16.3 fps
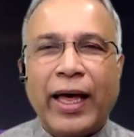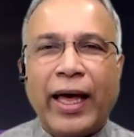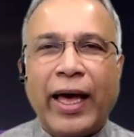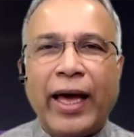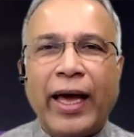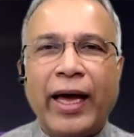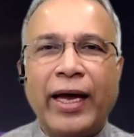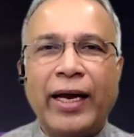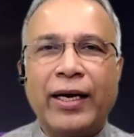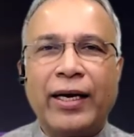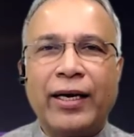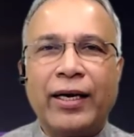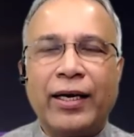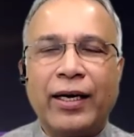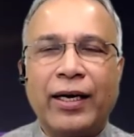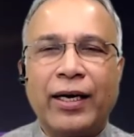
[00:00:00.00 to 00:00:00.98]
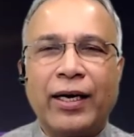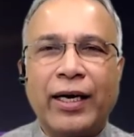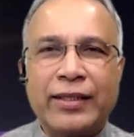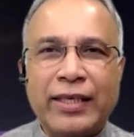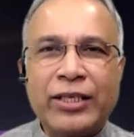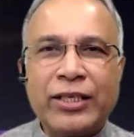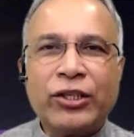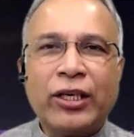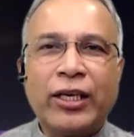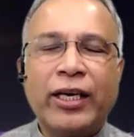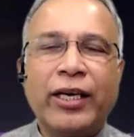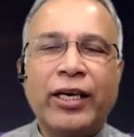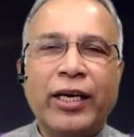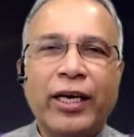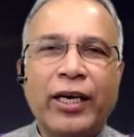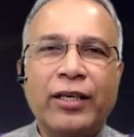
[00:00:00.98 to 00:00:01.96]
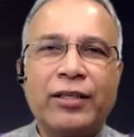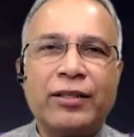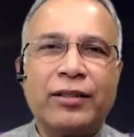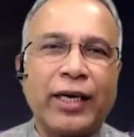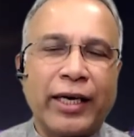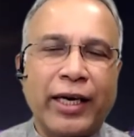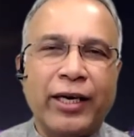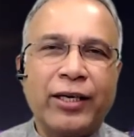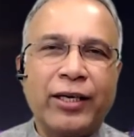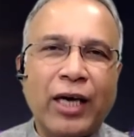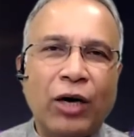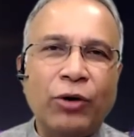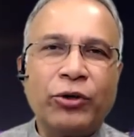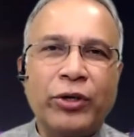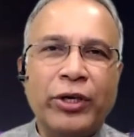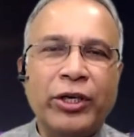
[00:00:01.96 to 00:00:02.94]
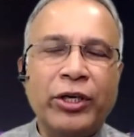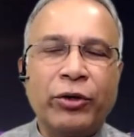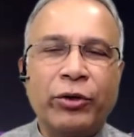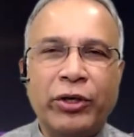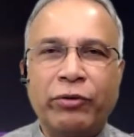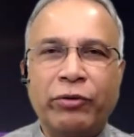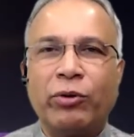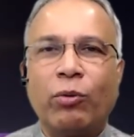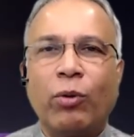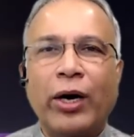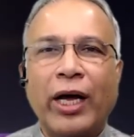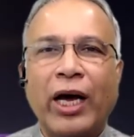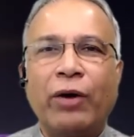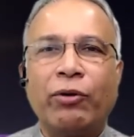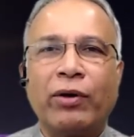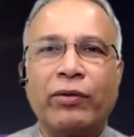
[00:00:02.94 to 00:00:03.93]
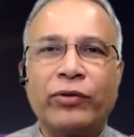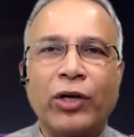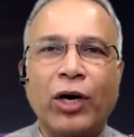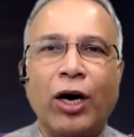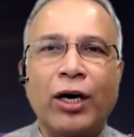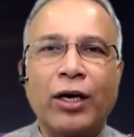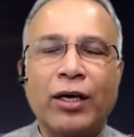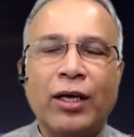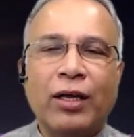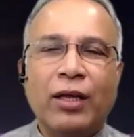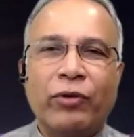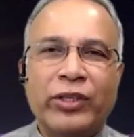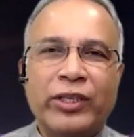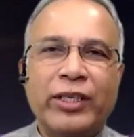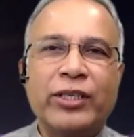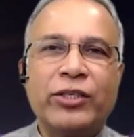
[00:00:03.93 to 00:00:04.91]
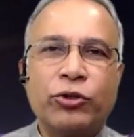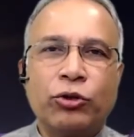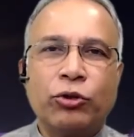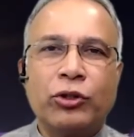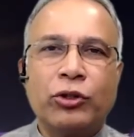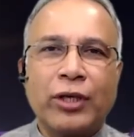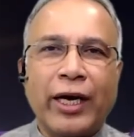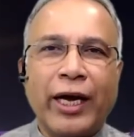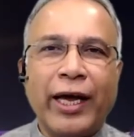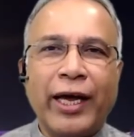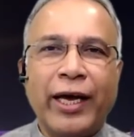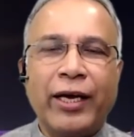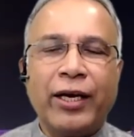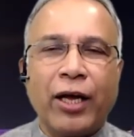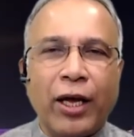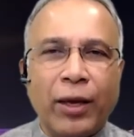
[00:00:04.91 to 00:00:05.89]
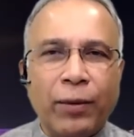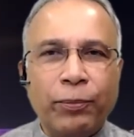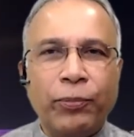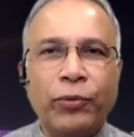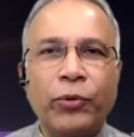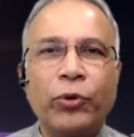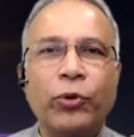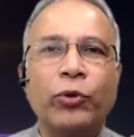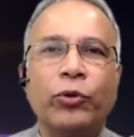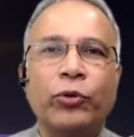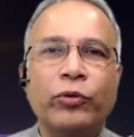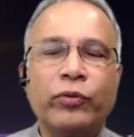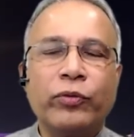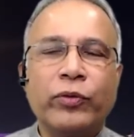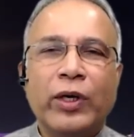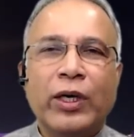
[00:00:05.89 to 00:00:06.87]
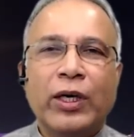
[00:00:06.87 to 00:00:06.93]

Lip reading: And essentially, it is again counterintuitive to what I would have thought, which is to try and improve,